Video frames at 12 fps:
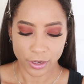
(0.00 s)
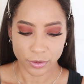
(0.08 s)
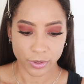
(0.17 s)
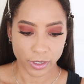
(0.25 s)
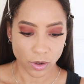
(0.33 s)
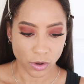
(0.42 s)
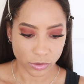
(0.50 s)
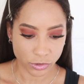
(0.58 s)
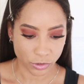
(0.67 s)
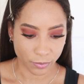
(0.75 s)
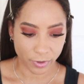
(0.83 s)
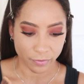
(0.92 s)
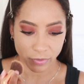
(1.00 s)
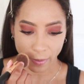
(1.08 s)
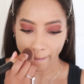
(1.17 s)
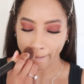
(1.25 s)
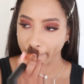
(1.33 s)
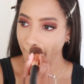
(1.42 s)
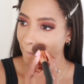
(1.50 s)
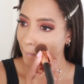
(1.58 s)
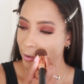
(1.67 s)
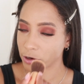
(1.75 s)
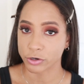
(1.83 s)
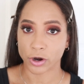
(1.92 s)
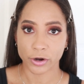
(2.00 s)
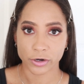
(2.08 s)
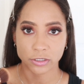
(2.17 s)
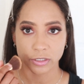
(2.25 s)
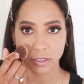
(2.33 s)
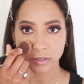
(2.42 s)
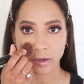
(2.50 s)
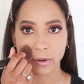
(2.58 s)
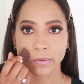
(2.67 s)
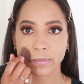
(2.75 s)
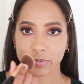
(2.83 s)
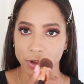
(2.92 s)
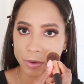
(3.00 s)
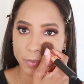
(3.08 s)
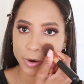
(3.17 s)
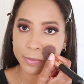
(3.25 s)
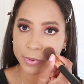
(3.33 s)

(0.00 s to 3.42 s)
You can also be of a darker skin tone and wear a